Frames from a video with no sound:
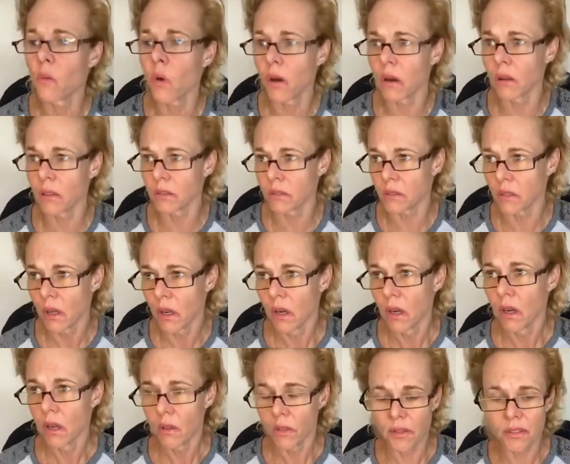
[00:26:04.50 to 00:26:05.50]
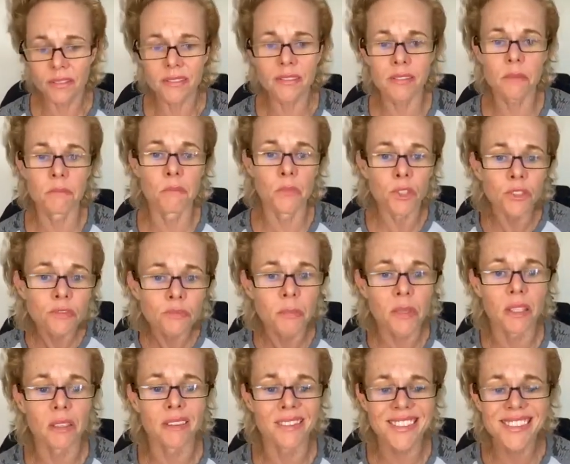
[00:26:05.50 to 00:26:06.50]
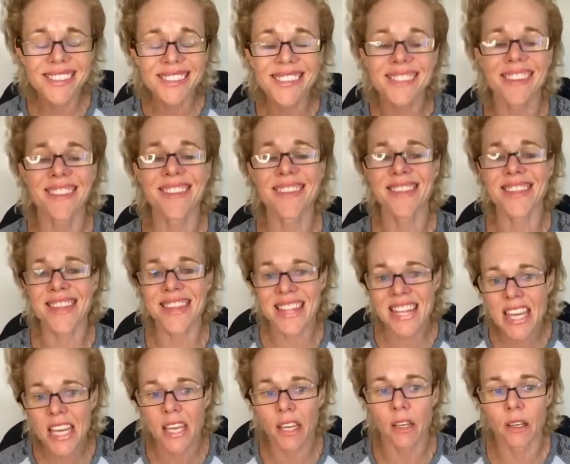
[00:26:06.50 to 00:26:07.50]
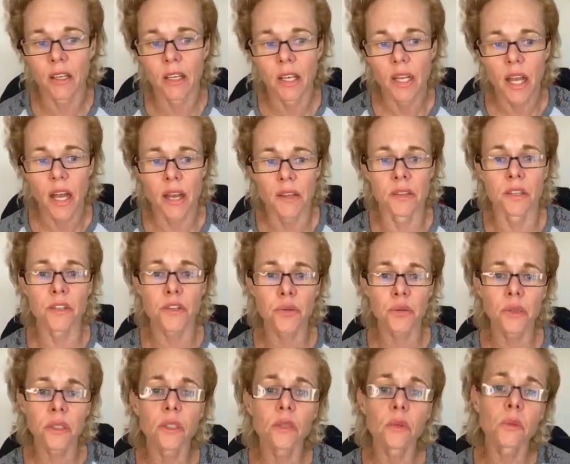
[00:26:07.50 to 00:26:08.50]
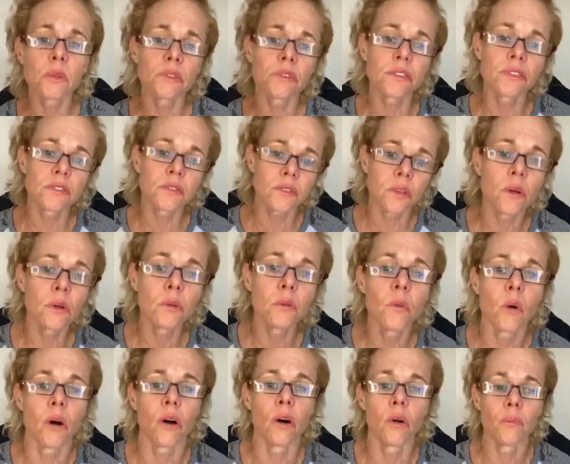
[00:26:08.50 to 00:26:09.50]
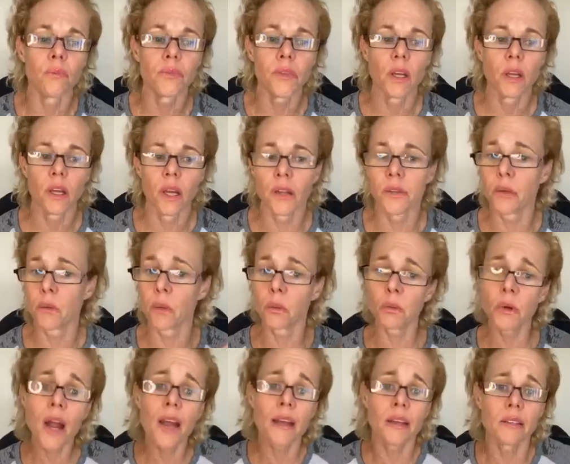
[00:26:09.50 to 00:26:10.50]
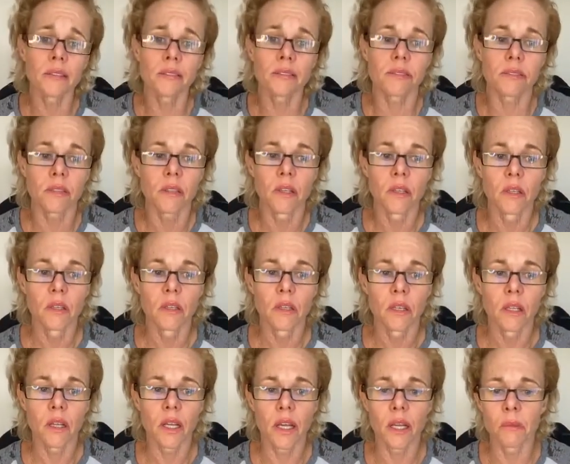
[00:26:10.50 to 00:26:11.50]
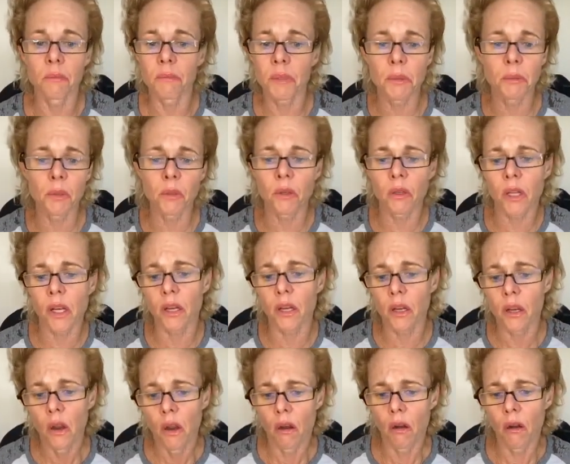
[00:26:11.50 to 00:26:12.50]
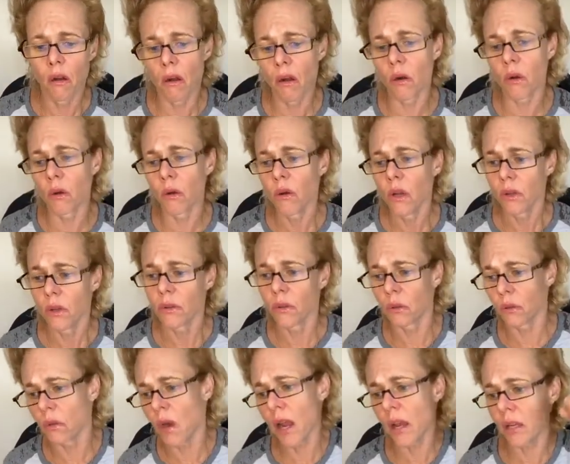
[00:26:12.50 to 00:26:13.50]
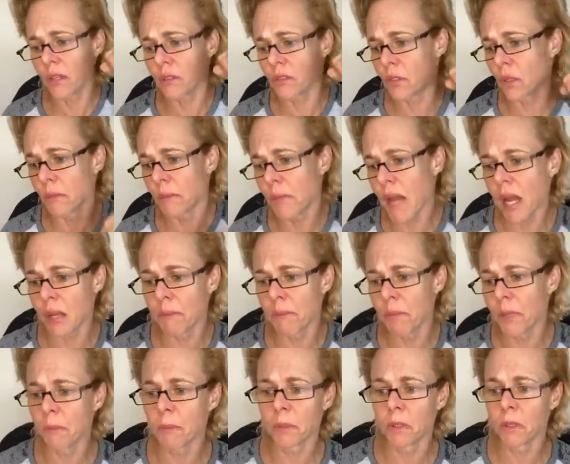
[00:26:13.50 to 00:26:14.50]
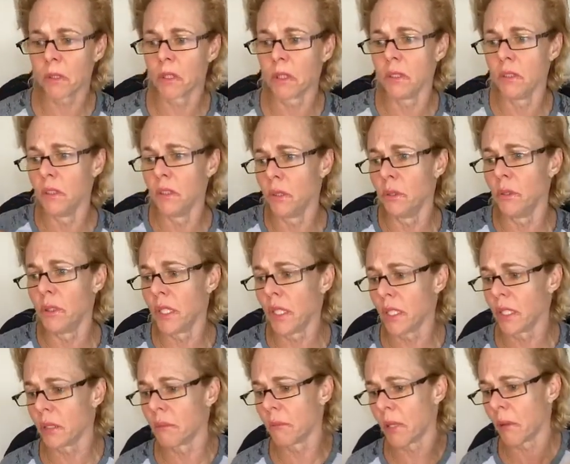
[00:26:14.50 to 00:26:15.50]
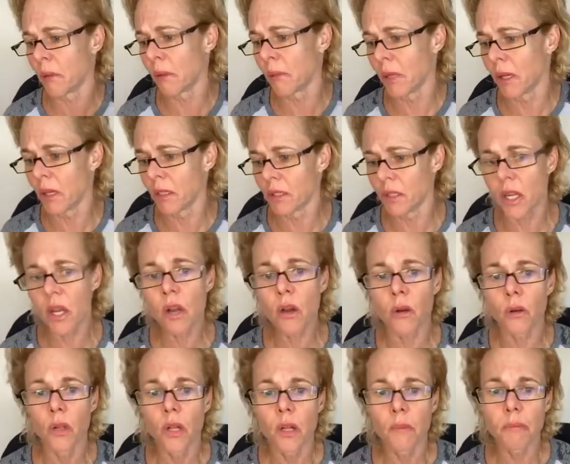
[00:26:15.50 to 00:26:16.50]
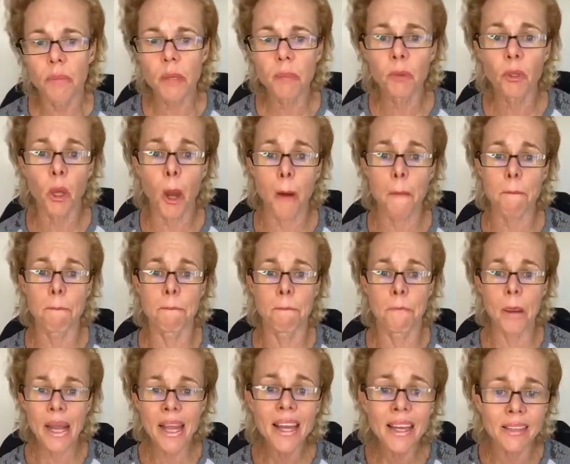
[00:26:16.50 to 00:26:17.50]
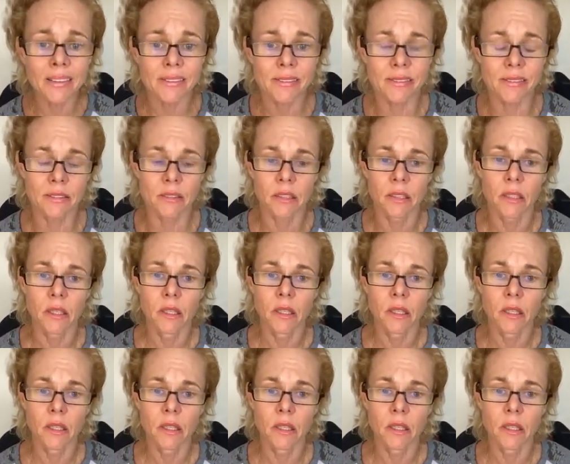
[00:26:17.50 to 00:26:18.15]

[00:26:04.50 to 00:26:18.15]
was, this is a movement, this is a thing. And the trigger was Stonewall. And there were riots. And people are like, oh, the riots are bad people and looting and blah, blah, blah. No, people are pissed.